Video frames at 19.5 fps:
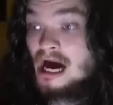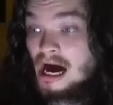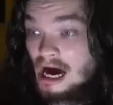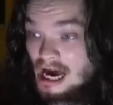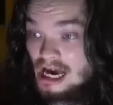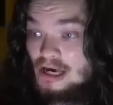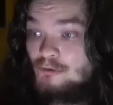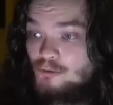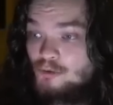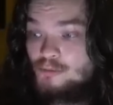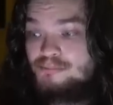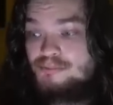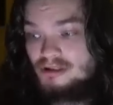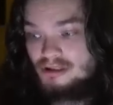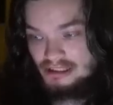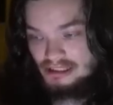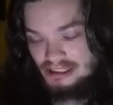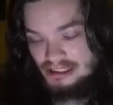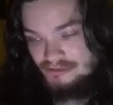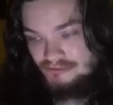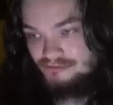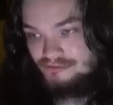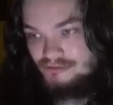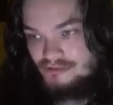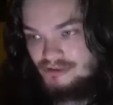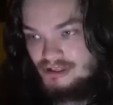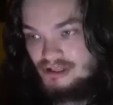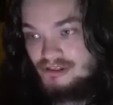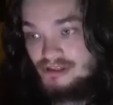I won't believe
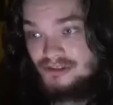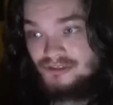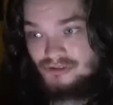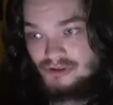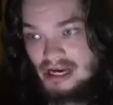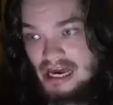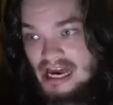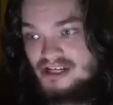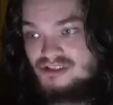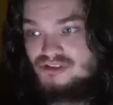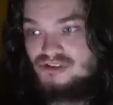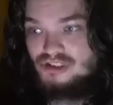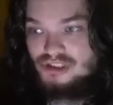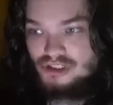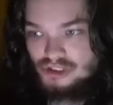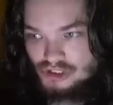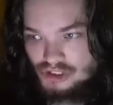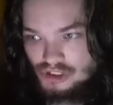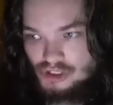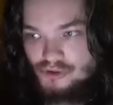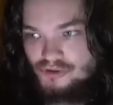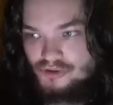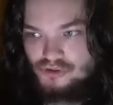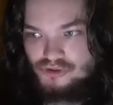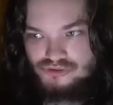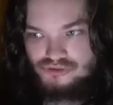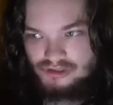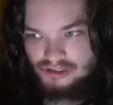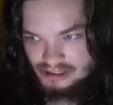that they're actually going to go there
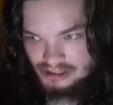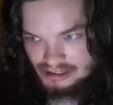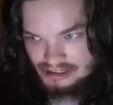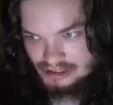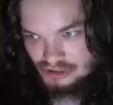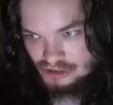and try to